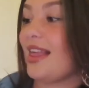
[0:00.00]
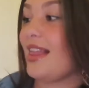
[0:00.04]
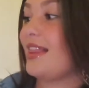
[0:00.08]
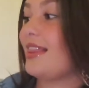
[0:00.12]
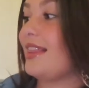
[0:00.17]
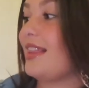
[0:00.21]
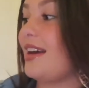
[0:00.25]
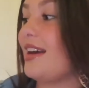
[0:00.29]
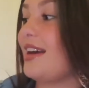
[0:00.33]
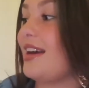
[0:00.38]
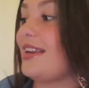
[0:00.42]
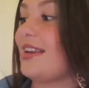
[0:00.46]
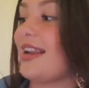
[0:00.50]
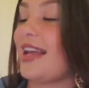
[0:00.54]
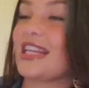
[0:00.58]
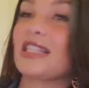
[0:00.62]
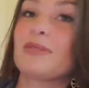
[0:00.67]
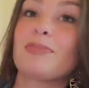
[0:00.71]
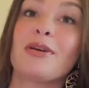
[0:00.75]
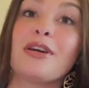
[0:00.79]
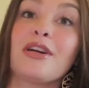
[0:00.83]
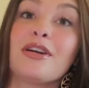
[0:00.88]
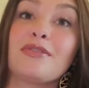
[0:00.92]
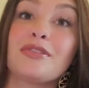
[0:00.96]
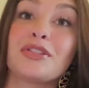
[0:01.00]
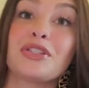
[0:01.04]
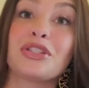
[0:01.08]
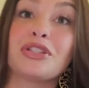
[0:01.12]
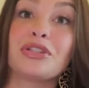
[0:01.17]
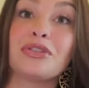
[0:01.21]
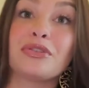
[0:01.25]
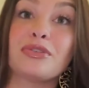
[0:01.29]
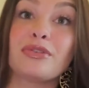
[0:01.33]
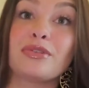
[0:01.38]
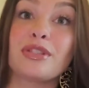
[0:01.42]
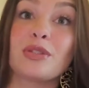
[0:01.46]
The next pair of
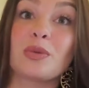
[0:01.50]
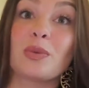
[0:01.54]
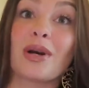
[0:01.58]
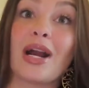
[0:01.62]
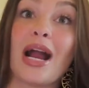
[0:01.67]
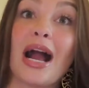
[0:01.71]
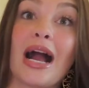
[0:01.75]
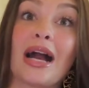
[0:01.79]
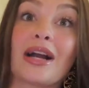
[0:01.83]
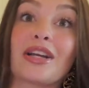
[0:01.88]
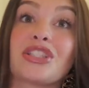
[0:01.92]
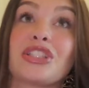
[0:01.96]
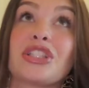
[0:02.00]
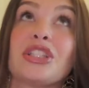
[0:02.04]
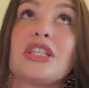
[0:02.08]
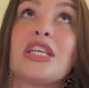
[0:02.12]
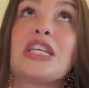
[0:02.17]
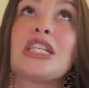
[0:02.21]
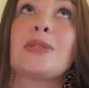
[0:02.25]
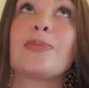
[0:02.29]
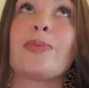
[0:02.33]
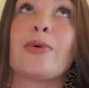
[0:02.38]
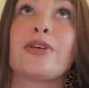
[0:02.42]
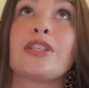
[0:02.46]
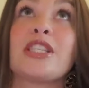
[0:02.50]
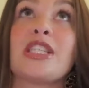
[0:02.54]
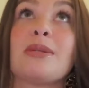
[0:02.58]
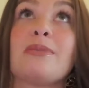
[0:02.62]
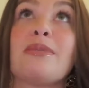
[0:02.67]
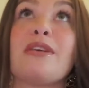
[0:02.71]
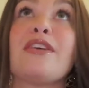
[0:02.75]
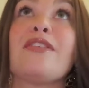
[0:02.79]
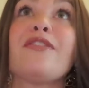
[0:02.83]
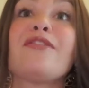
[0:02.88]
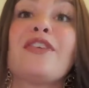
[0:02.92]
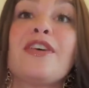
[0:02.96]
shoes were actually supposed to
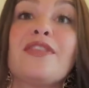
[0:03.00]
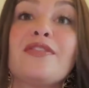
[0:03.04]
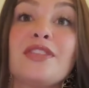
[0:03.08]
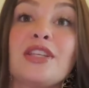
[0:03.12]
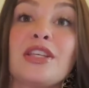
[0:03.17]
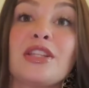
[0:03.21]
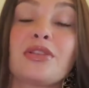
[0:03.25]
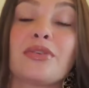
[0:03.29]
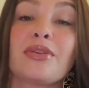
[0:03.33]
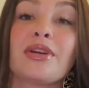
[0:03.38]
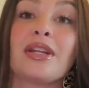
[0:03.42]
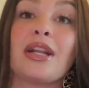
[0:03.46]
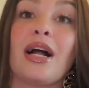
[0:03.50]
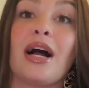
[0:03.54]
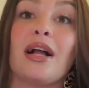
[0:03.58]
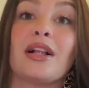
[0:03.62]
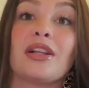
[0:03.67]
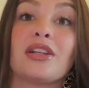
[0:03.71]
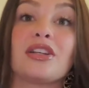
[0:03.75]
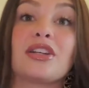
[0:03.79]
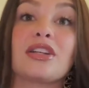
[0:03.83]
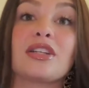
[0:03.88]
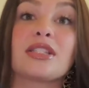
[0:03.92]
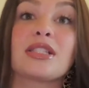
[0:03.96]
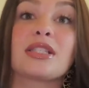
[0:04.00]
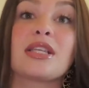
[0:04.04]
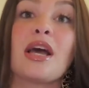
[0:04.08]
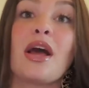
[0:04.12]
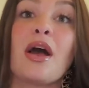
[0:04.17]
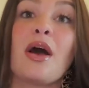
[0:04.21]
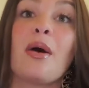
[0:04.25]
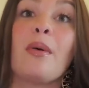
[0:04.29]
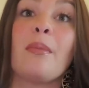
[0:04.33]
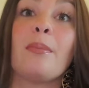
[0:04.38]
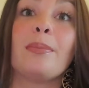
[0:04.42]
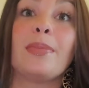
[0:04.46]
be $53,
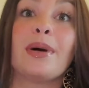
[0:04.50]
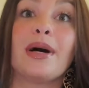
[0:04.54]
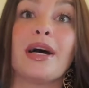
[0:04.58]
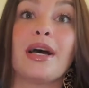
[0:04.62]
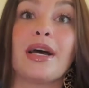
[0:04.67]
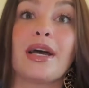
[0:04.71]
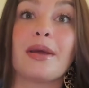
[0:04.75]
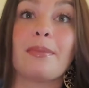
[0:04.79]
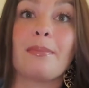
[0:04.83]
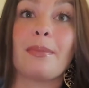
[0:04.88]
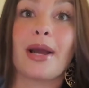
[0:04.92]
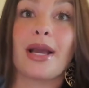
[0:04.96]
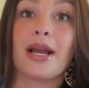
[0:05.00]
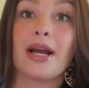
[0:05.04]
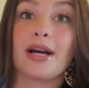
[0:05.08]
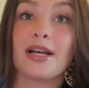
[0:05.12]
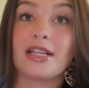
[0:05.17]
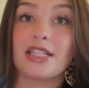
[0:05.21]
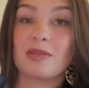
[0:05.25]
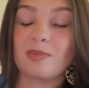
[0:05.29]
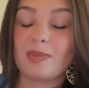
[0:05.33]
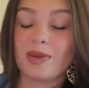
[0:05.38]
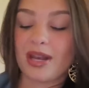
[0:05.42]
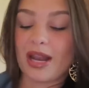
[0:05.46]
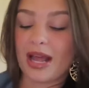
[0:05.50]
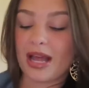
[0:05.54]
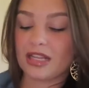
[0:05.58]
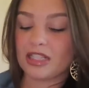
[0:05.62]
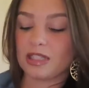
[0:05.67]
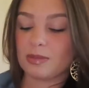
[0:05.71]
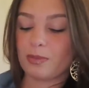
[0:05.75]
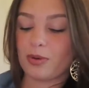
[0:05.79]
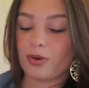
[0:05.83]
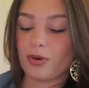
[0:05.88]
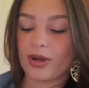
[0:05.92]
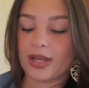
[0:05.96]
but my husband
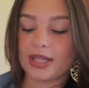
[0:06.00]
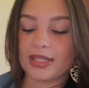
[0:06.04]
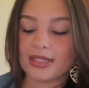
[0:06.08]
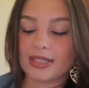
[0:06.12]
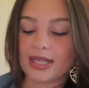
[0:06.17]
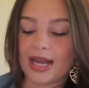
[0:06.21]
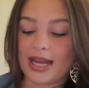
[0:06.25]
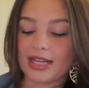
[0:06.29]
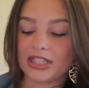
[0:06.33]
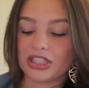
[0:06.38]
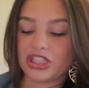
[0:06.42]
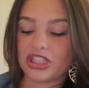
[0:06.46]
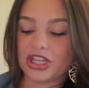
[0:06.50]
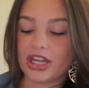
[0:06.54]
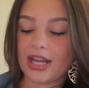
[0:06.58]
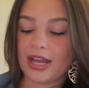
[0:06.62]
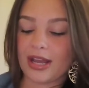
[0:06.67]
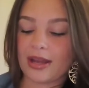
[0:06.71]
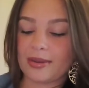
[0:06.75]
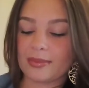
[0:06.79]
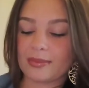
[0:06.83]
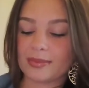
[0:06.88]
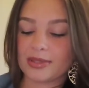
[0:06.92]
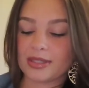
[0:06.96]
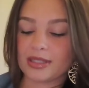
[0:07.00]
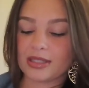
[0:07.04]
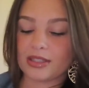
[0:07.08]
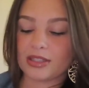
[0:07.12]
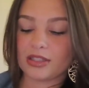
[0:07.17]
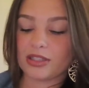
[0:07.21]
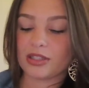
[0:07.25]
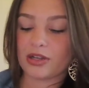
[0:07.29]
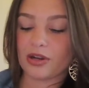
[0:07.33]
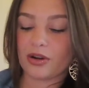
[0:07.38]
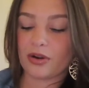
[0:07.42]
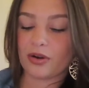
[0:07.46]
has points at Champs,
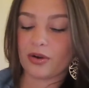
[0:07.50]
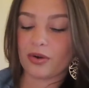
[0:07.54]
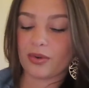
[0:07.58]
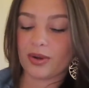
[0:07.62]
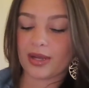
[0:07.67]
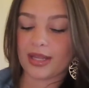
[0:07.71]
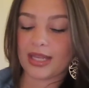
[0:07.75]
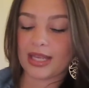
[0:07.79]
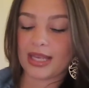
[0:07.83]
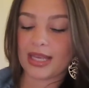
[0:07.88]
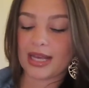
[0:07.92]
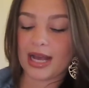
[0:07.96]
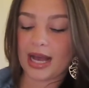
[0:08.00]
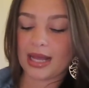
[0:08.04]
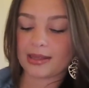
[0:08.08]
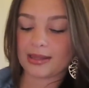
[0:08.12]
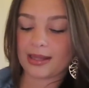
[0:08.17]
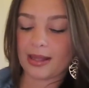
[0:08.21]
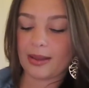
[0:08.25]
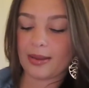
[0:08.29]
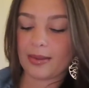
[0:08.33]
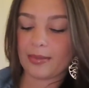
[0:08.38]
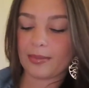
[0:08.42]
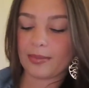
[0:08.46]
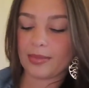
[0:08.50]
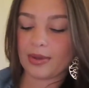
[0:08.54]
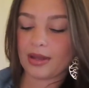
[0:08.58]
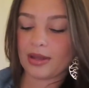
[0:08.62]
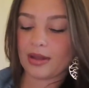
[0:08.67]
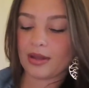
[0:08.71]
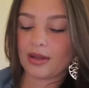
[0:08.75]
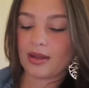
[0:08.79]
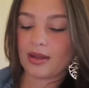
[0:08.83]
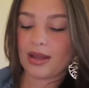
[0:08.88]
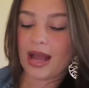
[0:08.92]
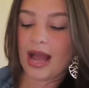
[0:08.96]
so he got them.
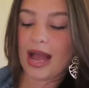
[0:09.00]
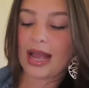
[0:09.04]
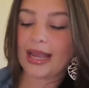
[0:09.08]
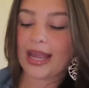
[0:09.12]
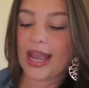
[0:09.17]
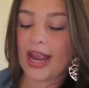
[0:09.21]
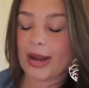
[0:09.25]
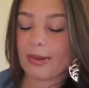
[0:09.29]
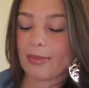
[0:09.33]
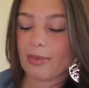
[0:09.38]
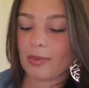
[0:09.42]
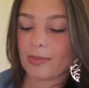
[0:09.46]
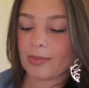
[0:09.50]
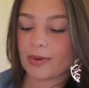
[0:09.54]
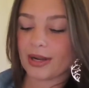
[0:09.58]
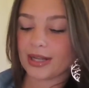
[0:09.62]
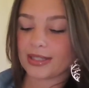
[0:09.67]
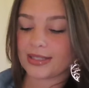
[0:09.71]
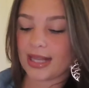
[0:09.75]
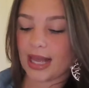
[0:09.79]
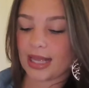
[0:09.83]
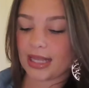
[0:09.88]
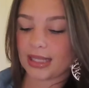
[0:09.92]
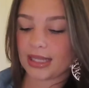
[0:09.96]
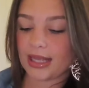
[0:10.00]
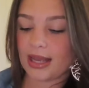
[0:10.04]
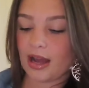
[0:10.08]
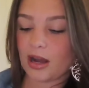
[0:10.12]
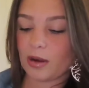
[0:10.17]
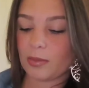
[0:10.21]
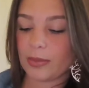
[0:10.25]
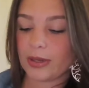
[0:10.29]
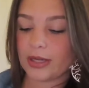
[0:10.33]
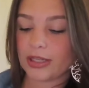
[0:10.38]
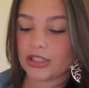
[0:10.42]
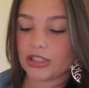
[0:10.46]
I can't remember exactly
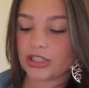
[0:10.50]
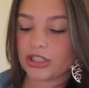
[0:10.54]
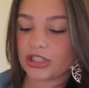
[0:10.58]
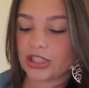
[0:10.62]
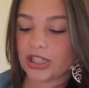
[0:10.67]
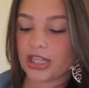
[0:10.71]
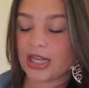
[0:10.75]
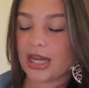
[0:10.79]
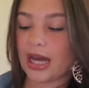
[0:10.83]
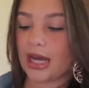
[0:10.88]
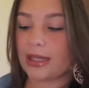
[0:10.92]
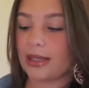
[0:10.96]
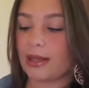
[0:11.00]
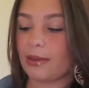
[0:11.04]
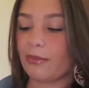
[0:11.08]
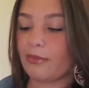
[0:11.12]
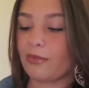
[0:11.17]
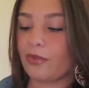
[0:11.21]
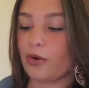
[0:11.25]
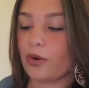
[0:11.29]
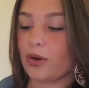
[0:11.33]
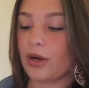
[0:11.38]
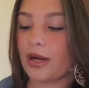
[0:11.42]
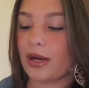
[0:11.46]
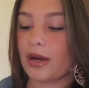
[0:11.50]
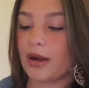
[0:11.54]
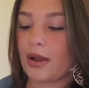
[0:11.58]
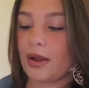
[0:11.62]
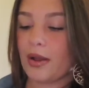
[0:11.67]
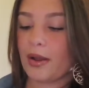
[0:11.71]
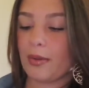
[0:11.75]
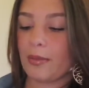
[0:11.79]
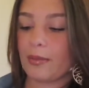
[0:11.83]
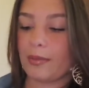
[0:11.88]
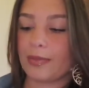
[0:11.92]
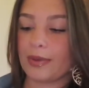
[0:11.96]
how much he got them for,
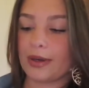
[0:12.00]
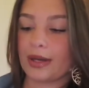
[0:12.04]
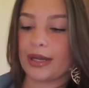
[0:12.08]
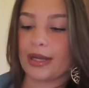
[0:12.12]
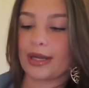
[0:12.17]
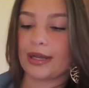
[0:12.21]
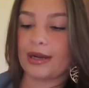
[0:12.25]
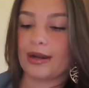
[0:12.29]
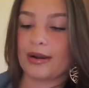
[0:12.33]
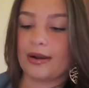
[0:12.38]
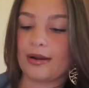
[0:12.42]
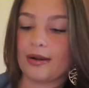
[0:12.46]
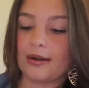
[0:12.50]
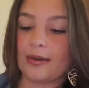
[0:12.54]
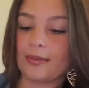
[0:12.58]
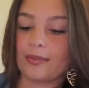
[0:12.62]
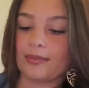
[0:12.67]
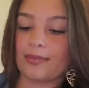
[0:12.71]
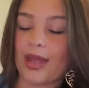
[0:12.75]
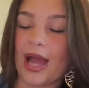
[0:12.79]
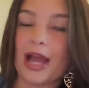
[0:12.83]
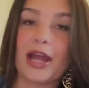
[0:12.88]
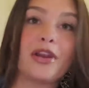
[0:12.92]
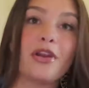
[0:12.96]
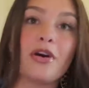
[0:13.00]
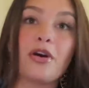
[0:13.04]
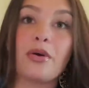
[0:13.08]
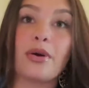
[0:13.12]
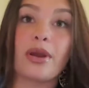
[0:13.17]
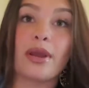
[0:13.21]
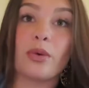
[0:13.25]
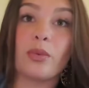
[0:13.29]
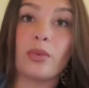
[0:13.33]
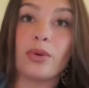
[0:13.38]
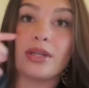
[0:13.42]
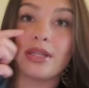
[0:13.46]
but I know
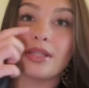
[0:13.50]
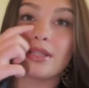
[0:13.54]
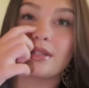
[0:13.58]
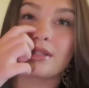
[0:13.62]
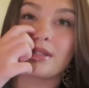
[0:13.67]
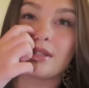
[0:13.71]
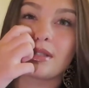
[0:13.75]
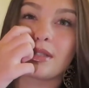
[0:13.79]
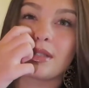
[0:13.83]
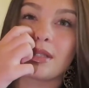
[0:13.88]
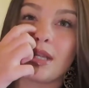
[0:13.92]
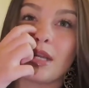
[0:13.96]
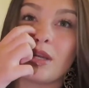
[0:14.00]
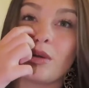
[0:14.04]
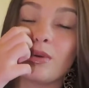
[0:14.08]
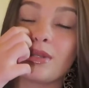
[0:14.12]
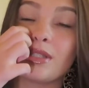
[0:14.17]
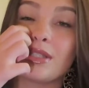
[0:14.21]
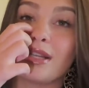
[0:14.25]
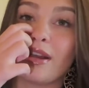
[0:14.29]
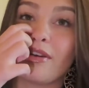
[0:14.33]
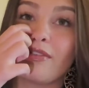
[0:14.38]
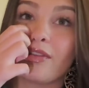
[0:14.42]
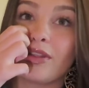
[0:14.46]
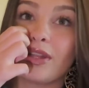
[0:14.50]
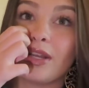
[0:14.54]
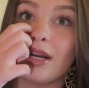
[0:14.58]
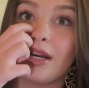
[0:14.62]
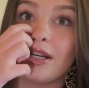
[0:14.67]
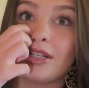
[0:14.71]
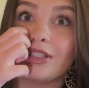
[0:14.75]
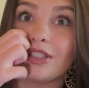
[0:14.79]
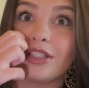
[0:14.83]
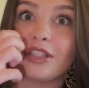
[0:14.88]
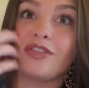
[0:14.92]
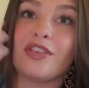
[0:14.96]
it was definitely
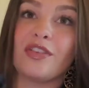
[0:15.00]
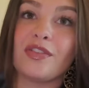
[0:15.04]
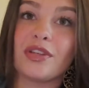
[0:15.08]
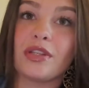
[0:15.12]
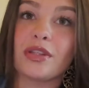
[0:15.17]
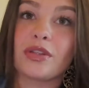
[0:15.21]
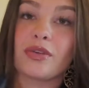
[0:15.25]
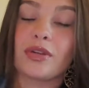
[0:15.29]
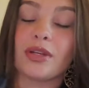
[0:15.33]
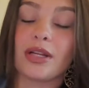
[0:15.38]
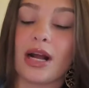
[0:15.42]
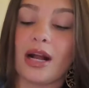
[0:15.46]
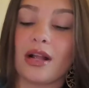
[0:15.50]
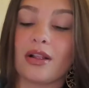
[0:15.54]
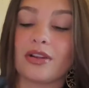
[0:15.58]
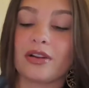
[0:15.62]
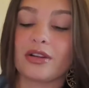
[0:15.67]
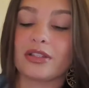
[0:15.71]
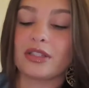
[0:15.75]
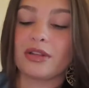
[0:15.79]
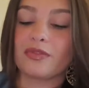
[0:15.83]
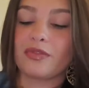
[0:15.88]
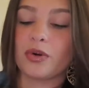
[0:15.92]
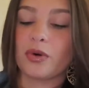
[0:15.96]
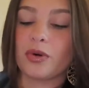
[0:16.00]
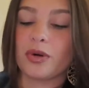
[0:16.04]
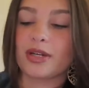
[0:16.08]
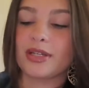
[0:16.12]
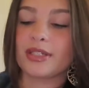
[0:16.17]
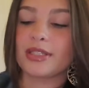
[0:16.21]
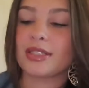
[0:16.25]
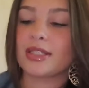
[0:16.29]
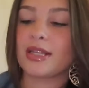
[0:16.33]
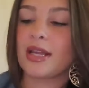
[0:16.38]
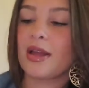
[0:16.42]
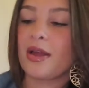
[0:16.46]
under $53, of
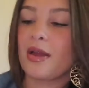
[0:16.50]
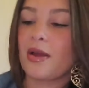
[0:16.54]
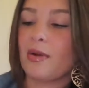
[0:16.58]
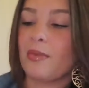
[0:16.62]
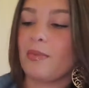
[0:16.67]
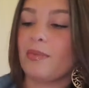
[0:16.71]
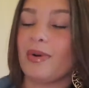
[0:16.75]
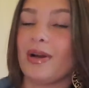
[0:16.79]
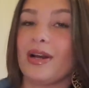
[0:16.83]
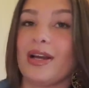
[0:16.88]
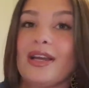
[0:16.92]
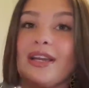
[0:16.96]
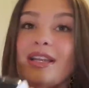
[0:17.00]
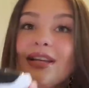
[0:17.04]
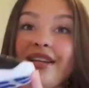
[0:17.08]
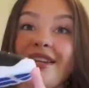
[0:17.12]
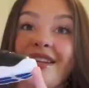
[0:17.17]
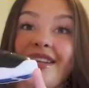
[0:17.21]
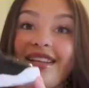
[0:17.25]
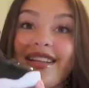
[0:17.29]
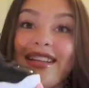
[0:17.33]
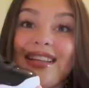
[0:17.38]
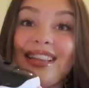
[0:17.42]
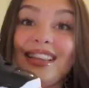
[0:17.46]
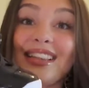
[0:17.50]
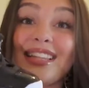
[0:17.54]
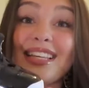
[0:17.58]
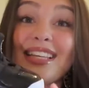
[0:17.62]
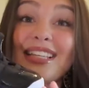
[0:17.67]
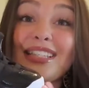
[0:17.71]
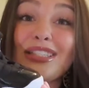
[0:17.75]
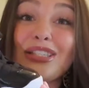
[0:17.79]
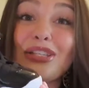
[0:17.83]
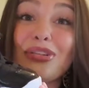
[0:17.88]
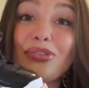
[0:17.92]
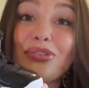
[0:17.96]
course. But
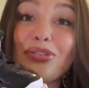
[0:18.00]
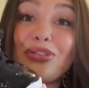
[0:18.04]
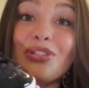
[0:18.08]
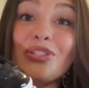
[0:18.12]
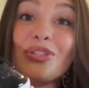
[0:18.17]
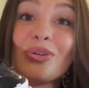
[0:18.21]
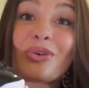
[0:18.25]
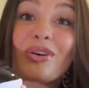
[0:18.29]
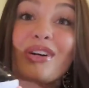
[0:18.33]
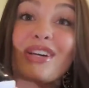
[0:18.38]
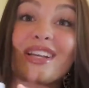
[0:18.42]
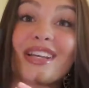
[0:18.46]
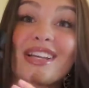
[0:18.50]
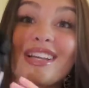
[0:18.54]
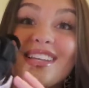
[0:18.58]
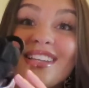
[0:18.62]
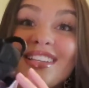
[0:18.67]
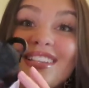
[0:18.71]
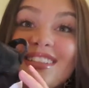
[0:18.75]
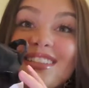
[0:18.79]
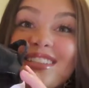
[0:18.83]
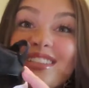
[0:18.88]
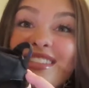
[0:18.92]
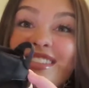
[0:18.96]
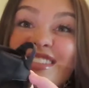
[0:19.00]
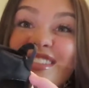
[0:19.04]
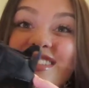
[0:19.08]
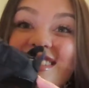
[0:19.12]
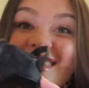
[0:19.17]
these little Jordans,